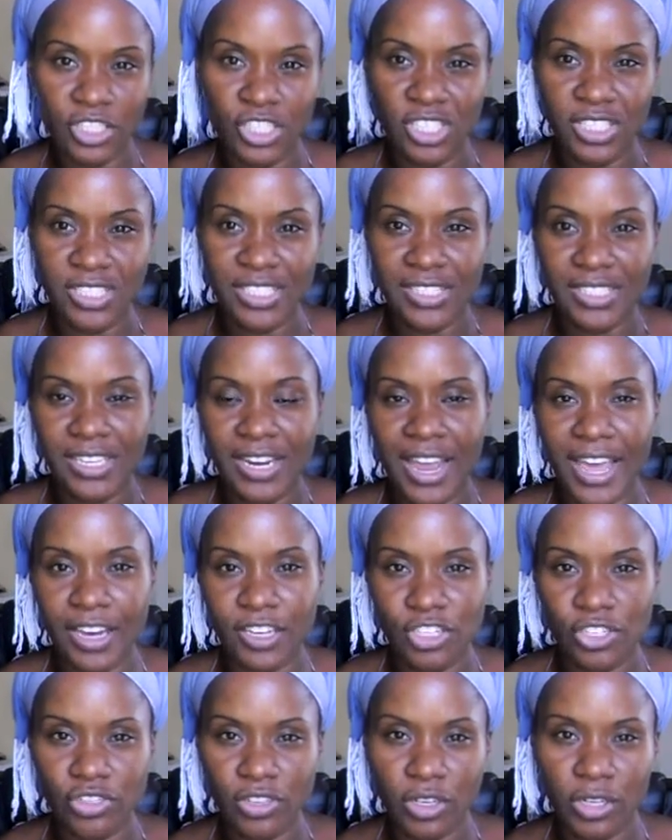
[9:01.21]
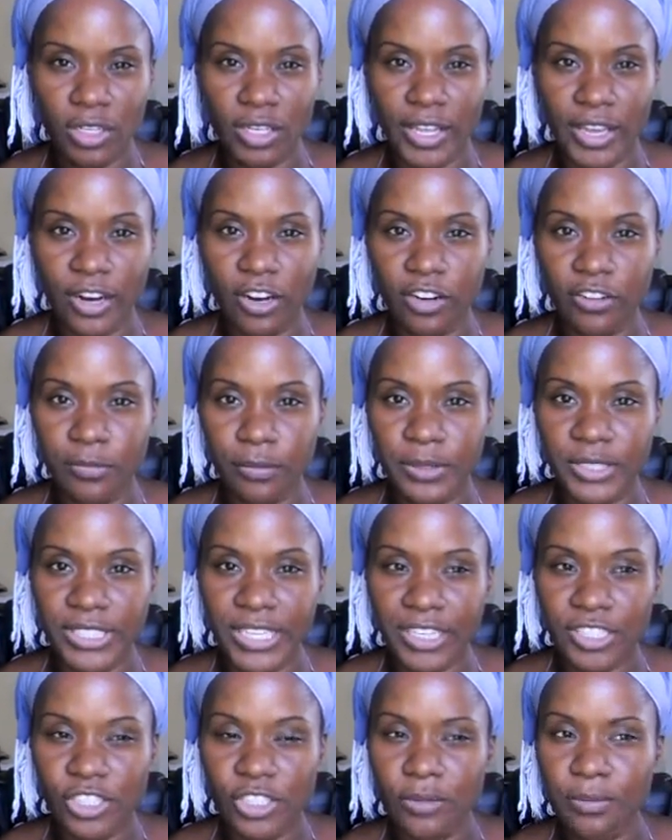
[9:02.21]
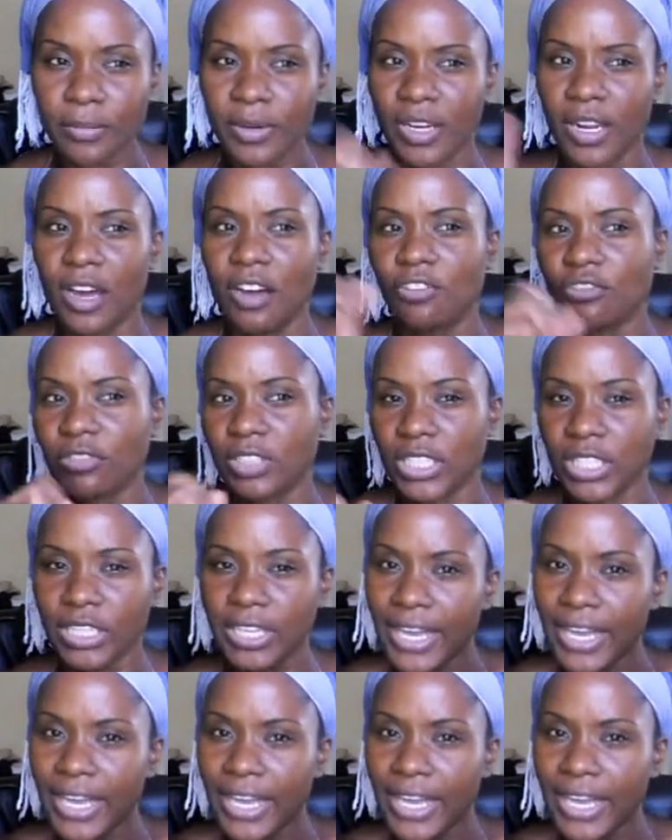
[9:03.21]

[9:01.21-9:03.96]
just as an extra layer of protection, but a really